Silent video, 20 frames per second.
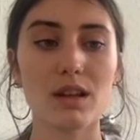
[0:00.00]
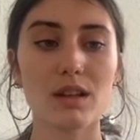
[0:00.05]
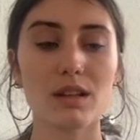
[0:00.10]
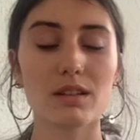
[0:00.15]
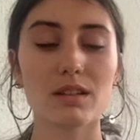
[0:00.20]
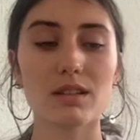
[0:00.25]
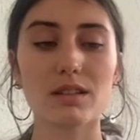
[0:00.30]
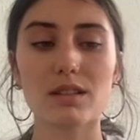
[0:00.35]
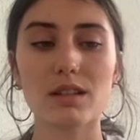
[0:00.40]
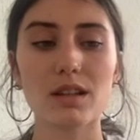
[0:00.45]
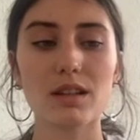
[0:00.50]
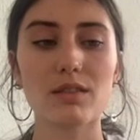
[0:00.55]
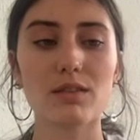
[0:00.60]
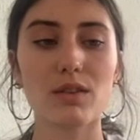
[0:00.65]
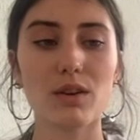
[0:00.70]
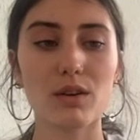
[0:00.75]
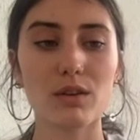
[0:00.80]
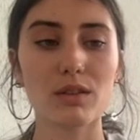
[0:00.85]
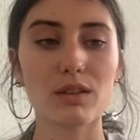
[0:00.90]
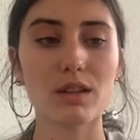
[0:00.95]
deceive
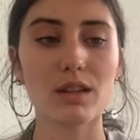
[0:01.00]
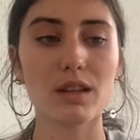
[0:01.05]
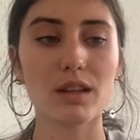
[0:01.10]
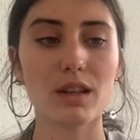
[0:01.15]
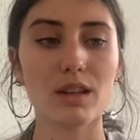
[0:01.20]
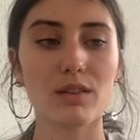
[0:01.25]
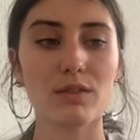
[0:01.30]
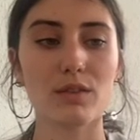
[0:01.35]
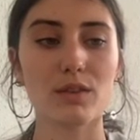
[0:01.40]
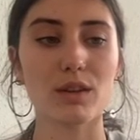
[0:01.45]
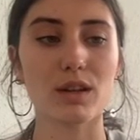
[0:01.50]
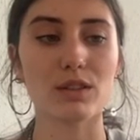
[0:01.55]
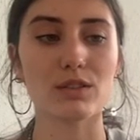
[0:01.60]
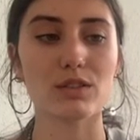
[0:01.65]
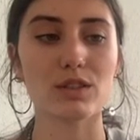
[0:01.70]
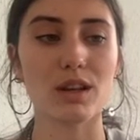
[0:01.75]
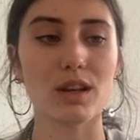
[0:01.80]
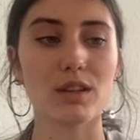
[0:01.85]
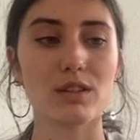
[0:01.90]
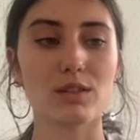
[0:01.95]
only if you can
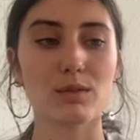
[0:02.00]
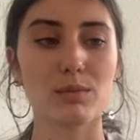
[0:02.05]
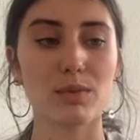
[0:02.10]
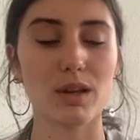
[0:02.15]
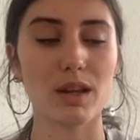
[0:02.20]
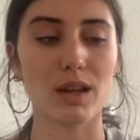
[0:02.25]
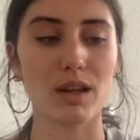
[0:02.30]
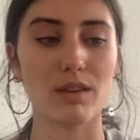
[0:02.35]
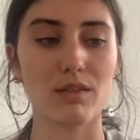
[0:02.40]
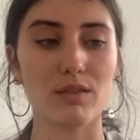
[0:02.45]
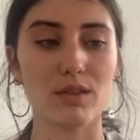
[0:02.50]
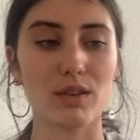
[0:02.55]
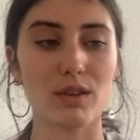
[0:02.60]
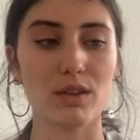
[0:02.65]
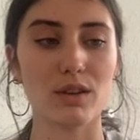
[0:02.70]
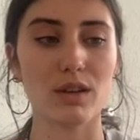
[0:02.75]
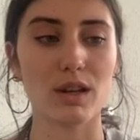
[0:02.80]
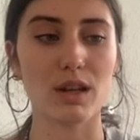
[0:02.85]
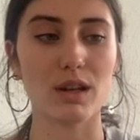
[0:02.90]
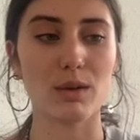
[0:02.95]
change
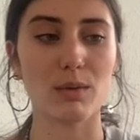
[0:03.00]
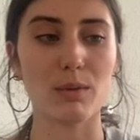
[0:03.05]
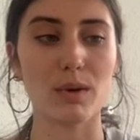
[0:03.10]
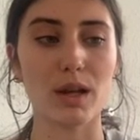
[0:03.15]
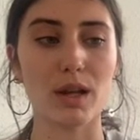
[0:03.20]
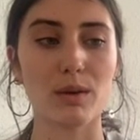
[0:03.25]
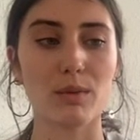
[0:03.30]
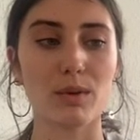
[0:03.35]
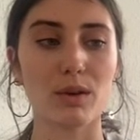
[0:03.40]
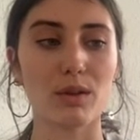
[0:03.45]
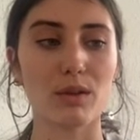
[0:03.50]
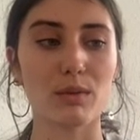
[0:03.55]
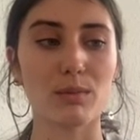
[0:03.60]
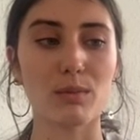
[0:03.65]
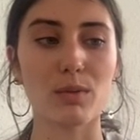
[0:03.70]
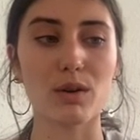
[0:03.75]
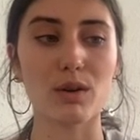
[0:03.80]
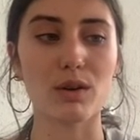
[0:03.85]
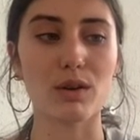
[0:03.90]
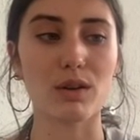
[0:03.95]
behavior in a way worth
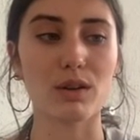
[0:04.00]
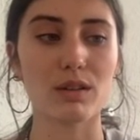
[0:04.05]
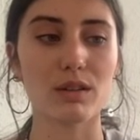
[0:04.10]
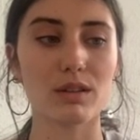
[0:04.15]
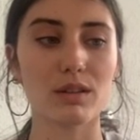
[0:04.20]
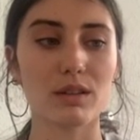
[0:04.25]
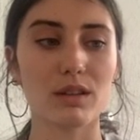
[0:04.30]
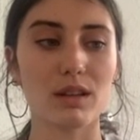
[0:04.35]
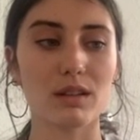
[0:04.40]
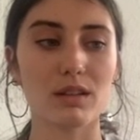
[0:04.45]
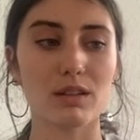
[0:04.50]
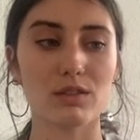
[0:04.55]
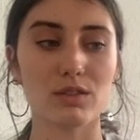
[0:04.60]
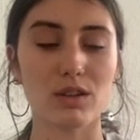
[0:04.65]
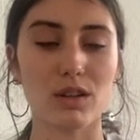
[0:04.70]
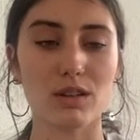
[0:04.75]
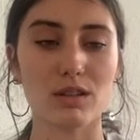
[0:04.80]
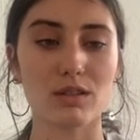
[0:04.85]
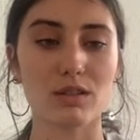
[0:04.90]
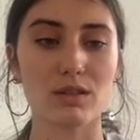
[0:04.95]
more than the
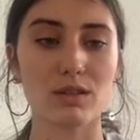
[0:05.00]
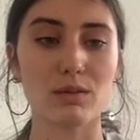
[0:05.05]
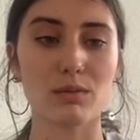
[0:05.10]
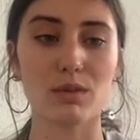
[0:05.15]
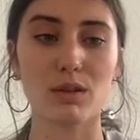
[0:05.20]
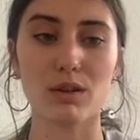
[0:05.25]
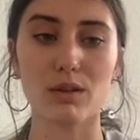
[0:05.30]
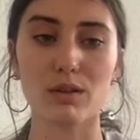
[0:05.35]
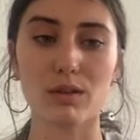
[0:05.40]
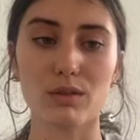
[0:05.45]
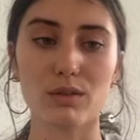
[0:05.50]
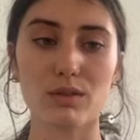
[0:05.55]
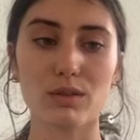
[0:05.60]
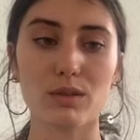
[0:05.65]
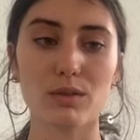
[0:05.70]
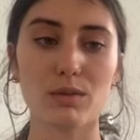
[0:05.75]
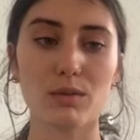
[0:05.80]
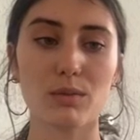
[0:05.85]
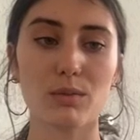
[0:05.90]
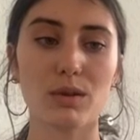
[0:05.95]
trust you would
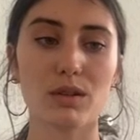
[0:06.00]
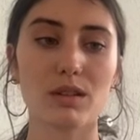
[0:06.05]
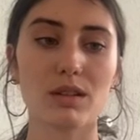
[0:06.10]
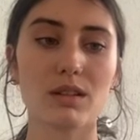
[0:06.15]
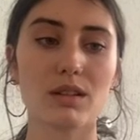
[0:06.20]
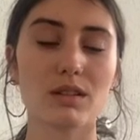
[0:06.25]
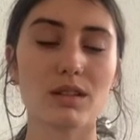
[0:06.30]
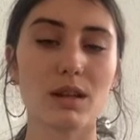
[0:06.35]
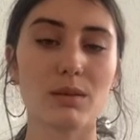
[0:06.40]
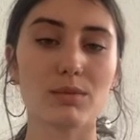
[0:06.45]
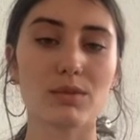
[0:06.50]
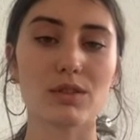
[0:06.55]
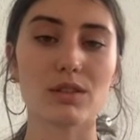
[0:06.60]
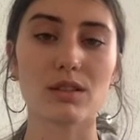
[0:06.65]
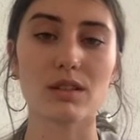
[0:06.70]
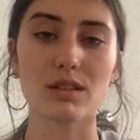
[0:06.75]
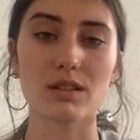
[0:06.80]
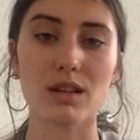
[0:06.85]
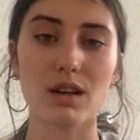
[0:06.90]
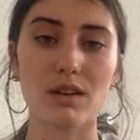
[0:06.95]
lose were the deception
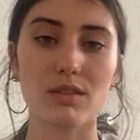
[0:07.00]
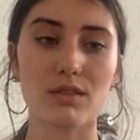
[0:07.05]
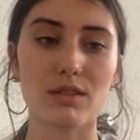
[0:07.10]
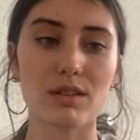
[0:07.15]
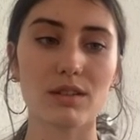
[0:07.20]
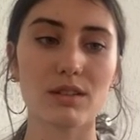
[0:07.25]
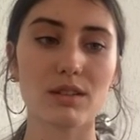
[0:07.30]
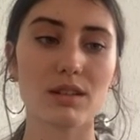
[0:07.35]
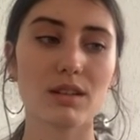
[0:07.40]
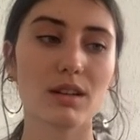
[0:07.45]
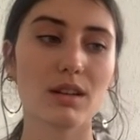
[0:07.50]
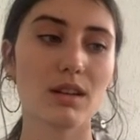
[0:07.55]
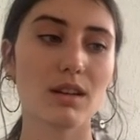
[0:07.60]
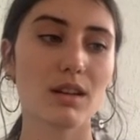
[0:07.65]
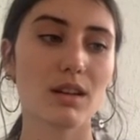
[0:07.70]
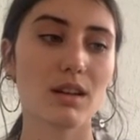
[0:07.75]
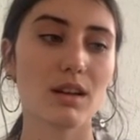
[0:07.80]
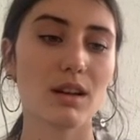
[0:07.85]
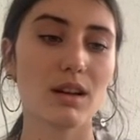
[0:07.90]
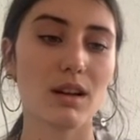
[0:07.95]
discovered,
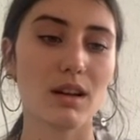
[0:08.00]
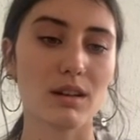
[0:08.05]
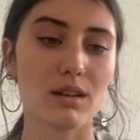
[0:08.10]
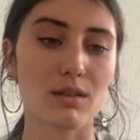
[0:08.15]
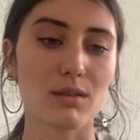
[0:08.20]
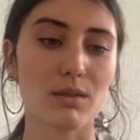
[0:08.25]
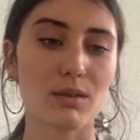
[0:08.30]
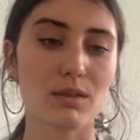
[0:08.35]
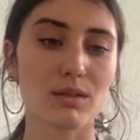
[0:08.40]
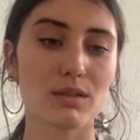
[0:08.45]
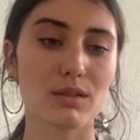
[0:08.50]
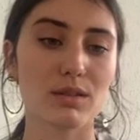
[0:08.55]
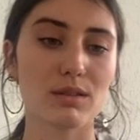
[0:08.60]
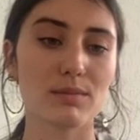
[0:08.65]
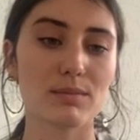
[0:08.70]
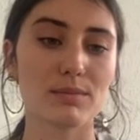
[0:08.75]
unquote.